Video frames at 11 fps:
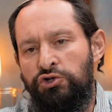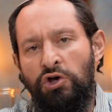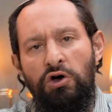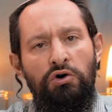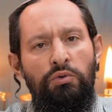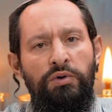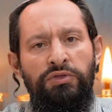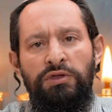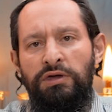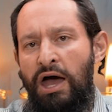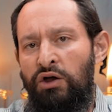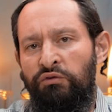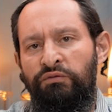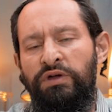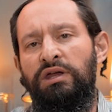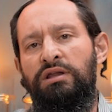show with the
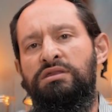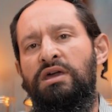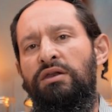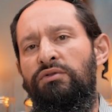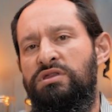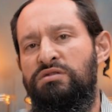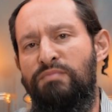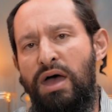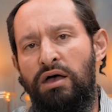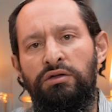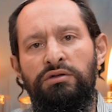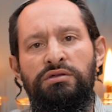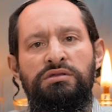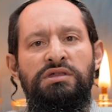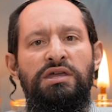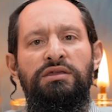outfits and the
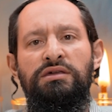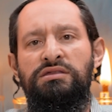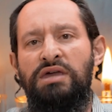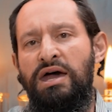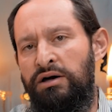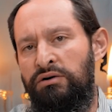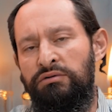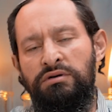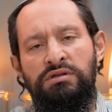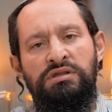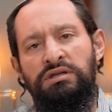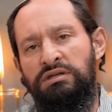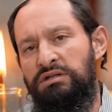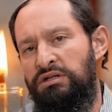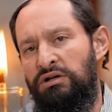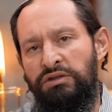smells and the sounds and
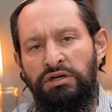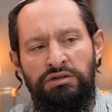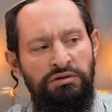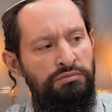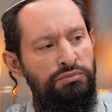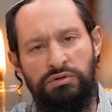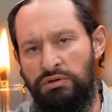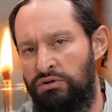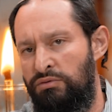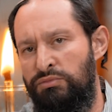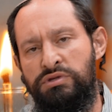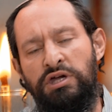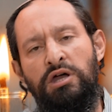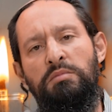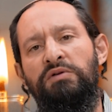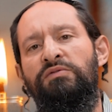the music
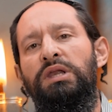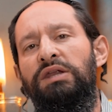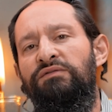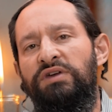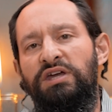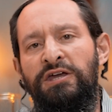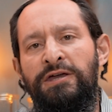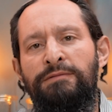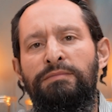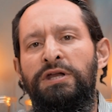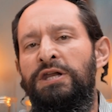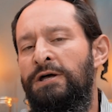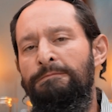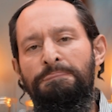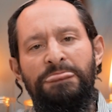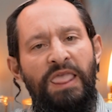coming from the Levi'im
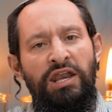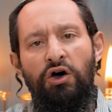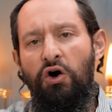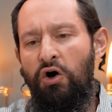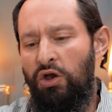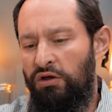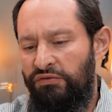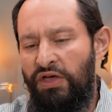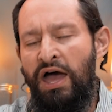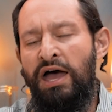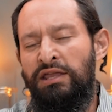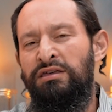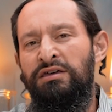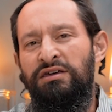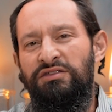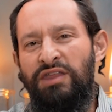and all of that
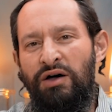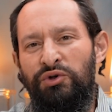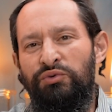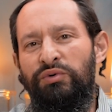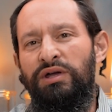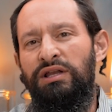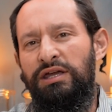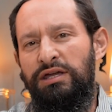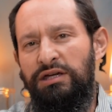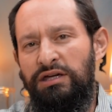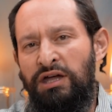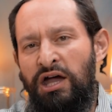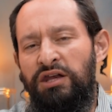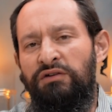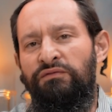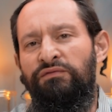would really
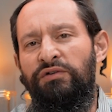kind of